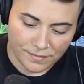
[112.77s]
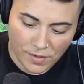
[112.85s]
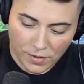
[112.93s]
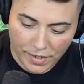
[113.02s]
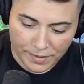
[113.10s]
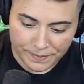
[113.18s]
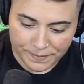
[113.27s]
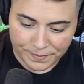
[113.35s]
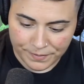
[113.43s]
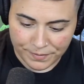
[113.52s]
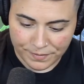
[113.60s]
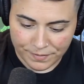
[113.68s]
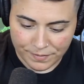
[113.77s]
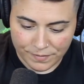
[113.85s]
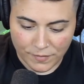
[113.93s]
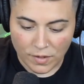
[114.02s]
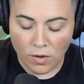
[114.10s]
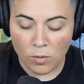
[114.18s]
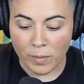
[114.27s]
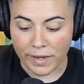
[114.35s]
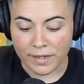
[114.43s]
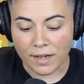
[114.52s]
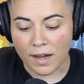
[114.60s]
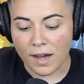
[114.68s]
Okay. Oh my
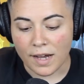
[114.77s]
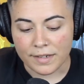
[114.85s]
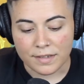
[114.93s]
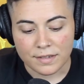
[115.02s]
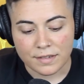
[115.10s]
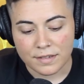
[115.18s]
God.